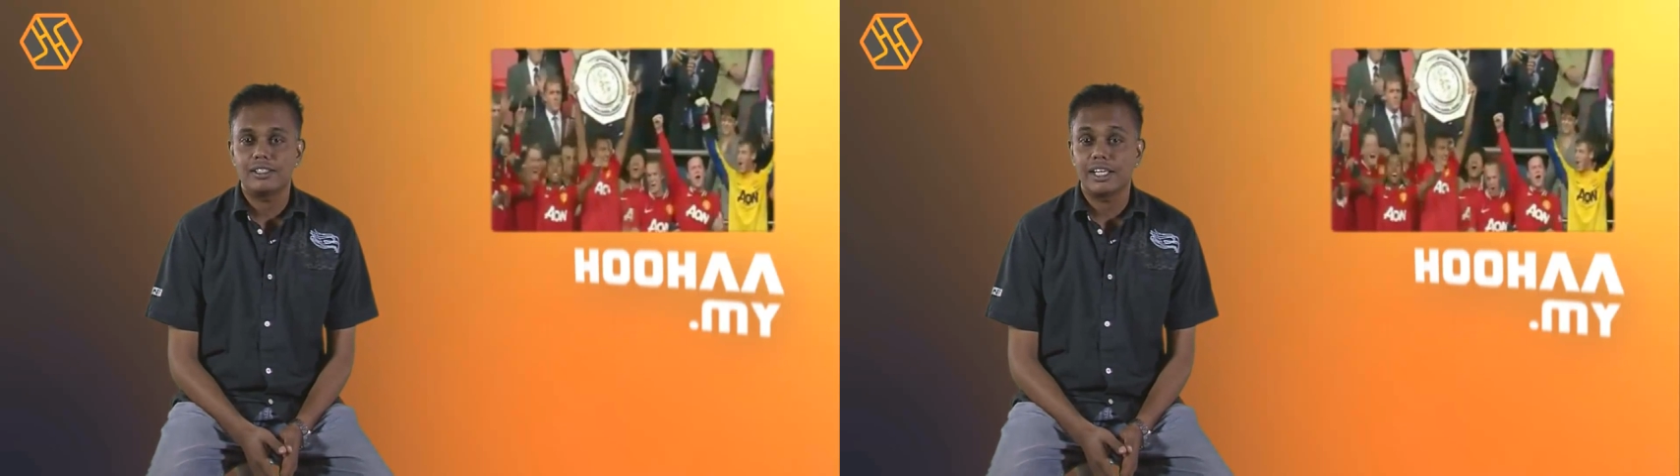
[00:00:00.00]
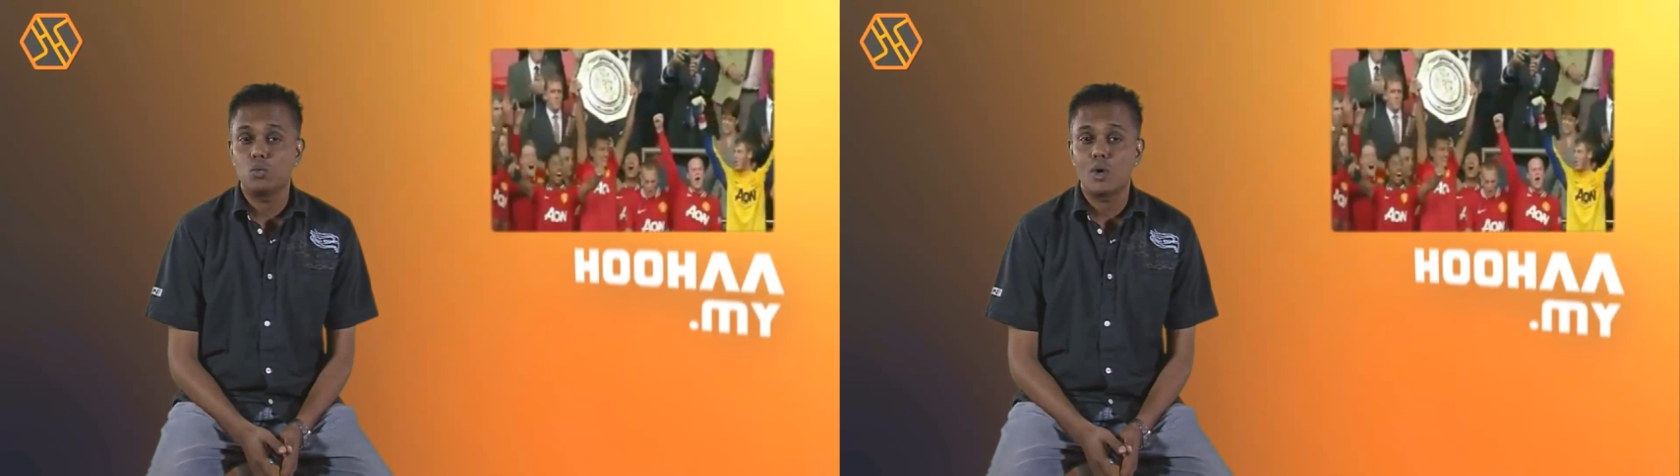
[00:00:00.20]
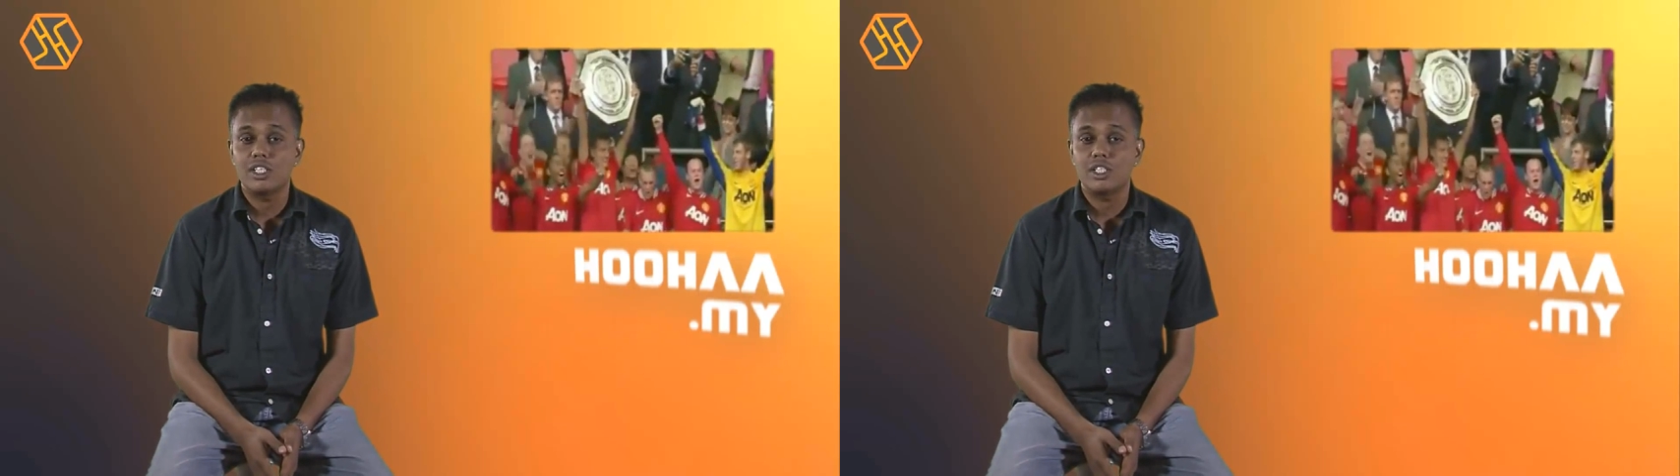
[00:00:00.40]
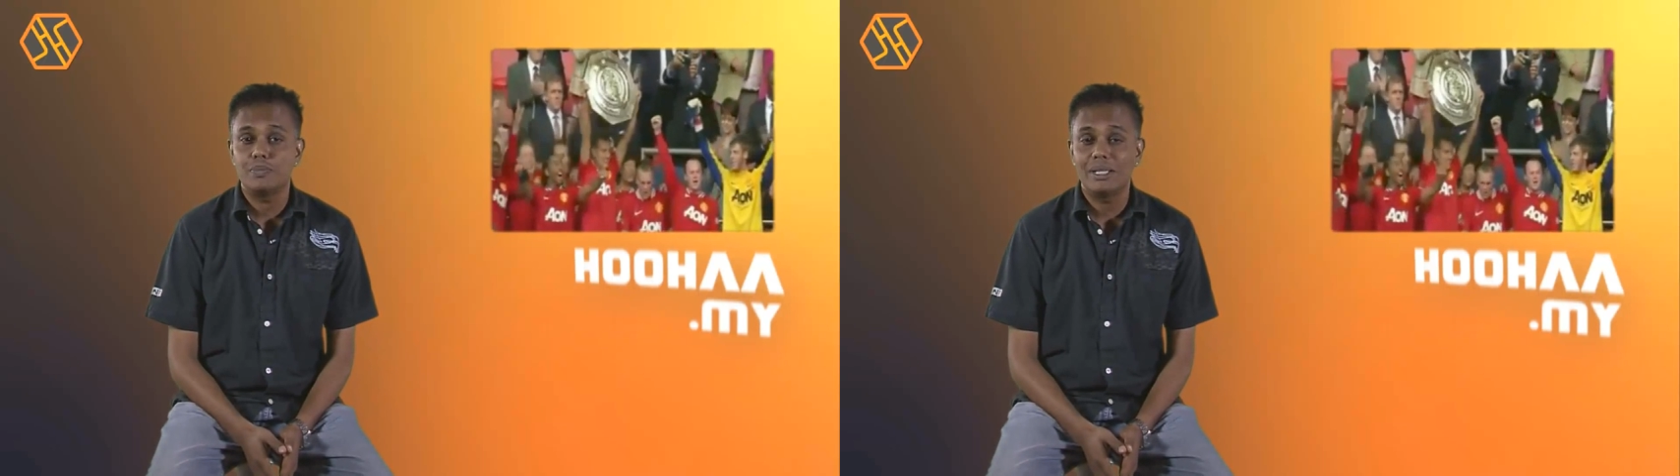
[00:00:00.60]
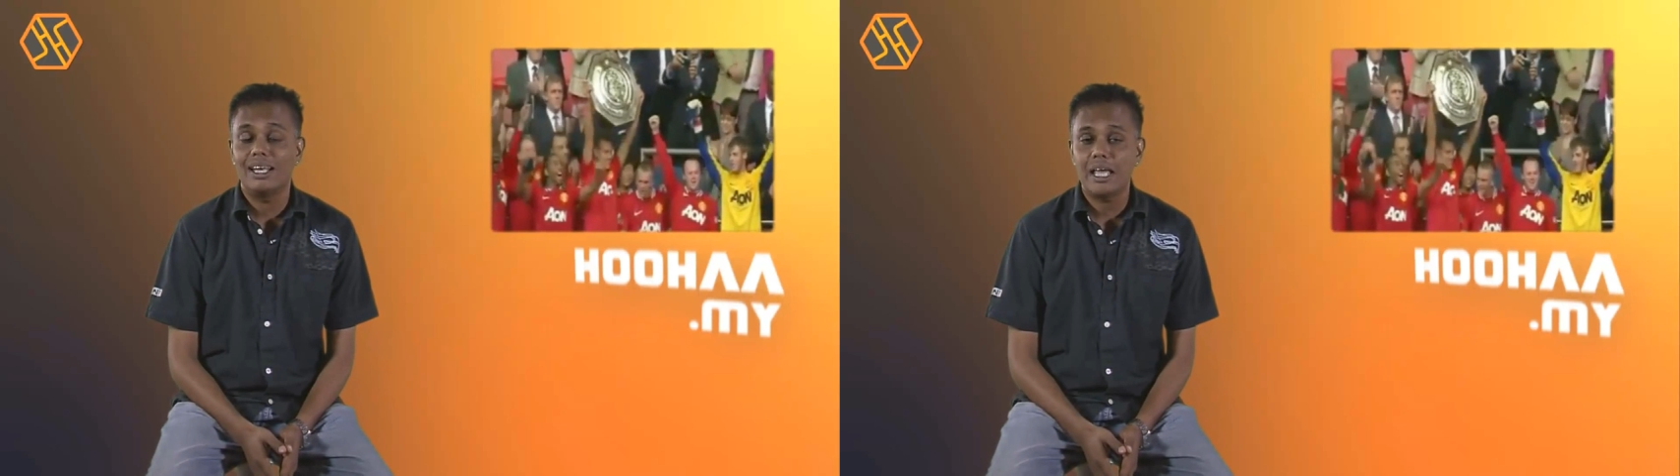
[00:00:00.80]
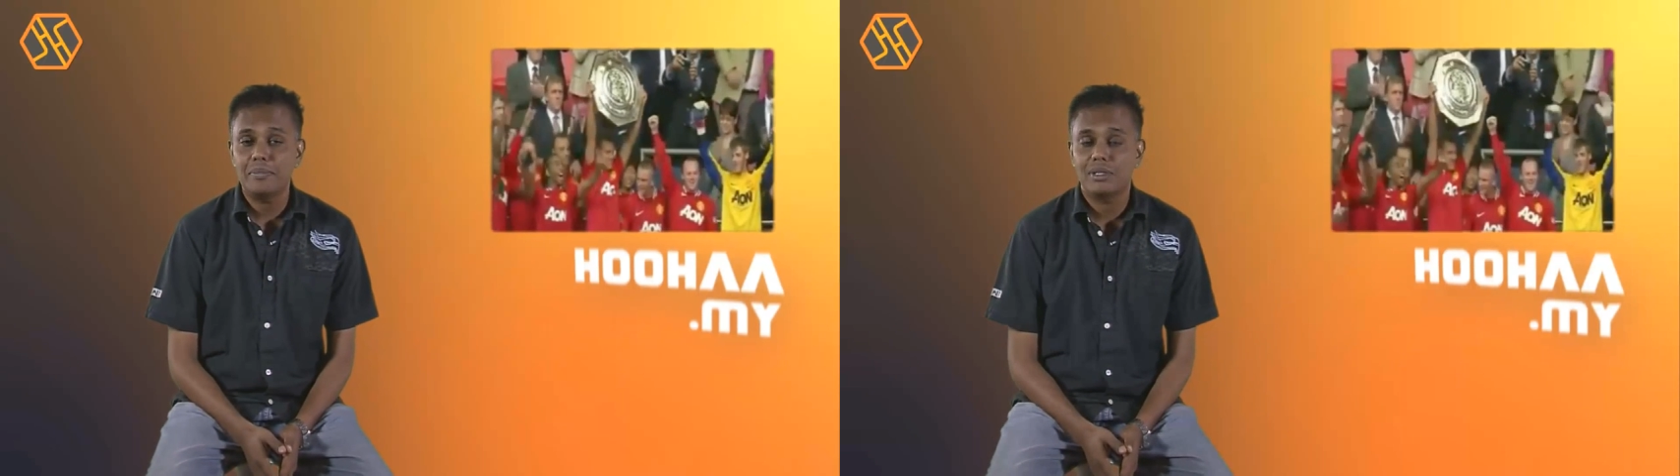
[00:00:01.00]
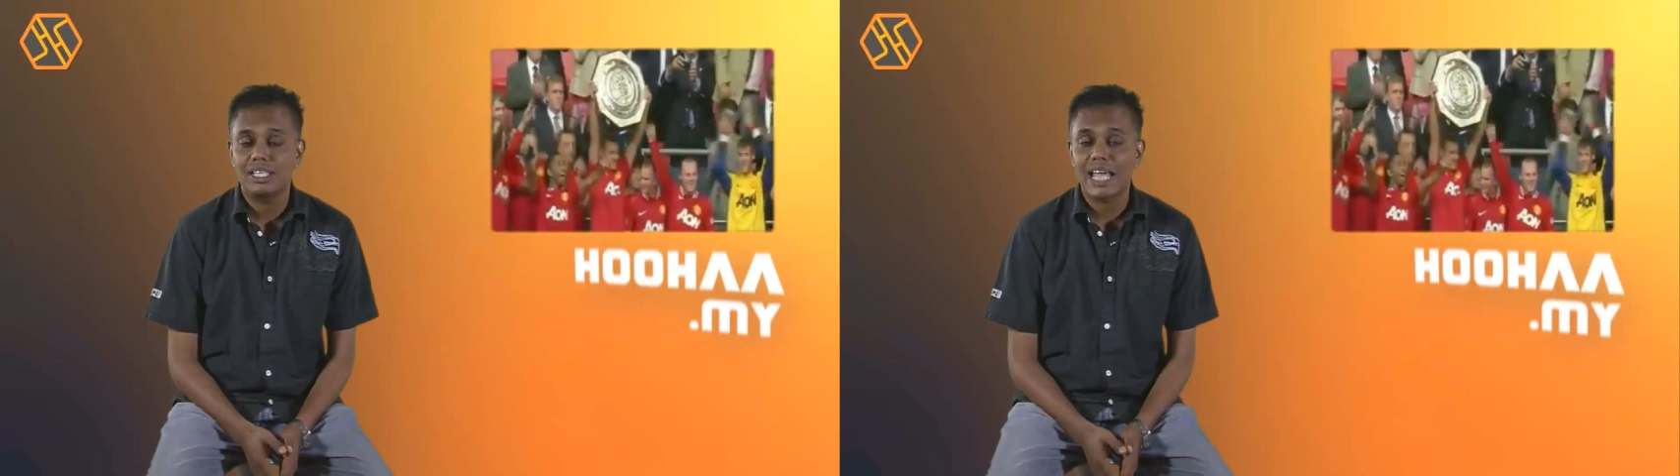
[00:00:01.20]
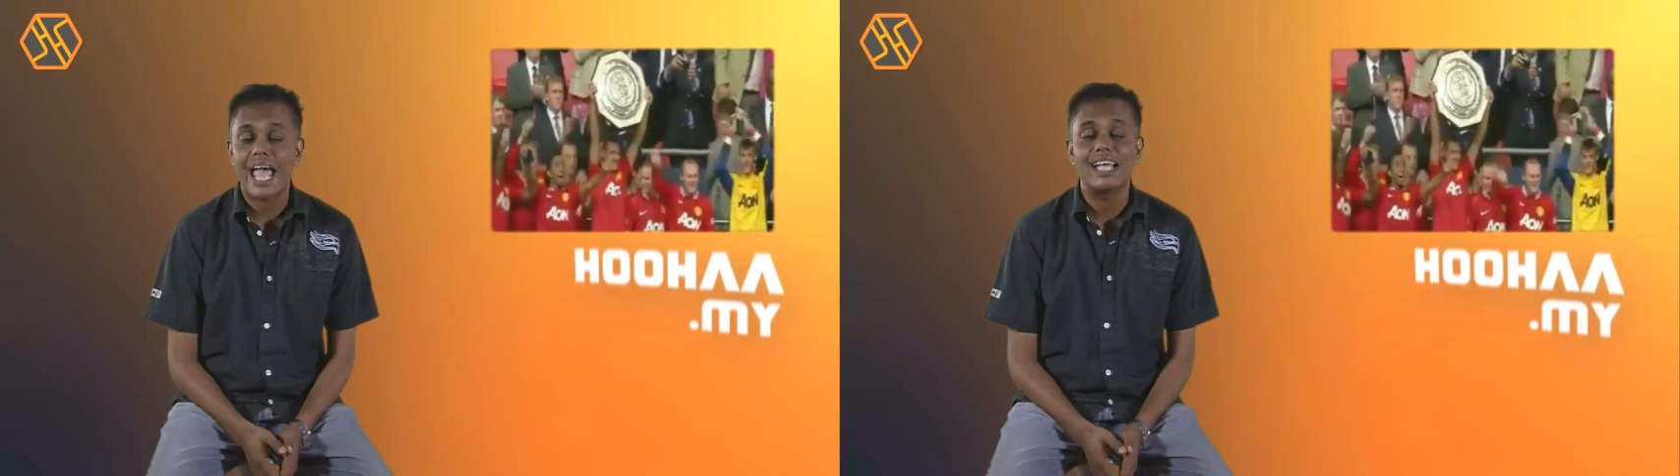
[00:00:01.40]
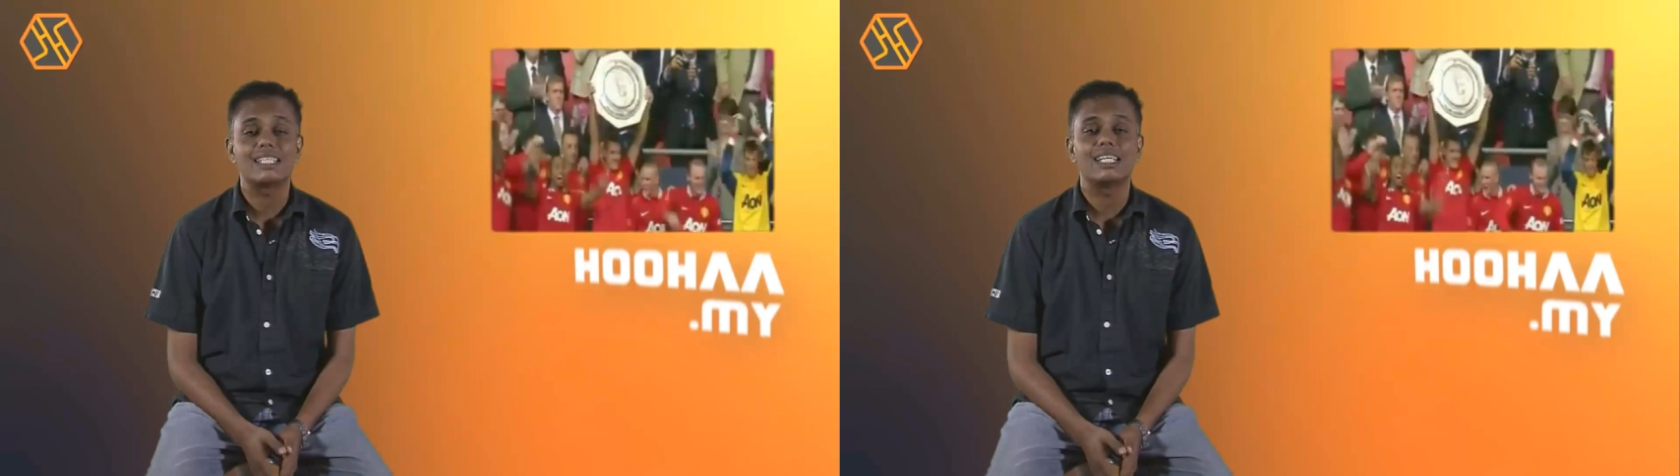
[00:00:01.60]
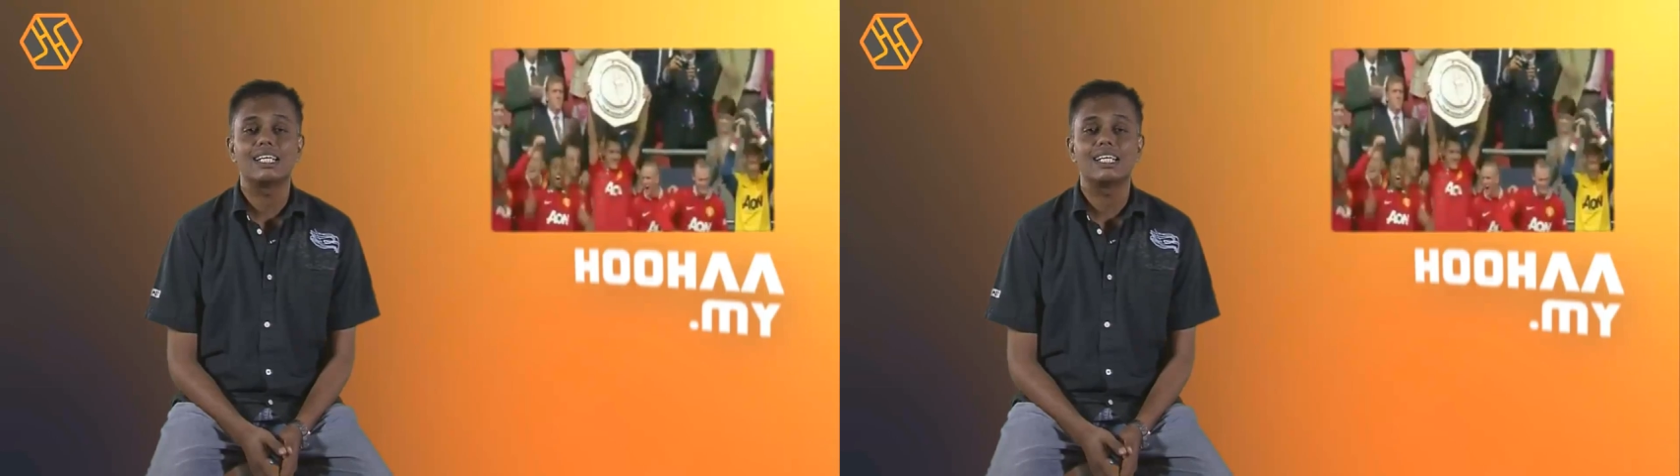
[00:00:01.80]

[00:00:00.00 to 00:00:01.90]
in what's been labelled as a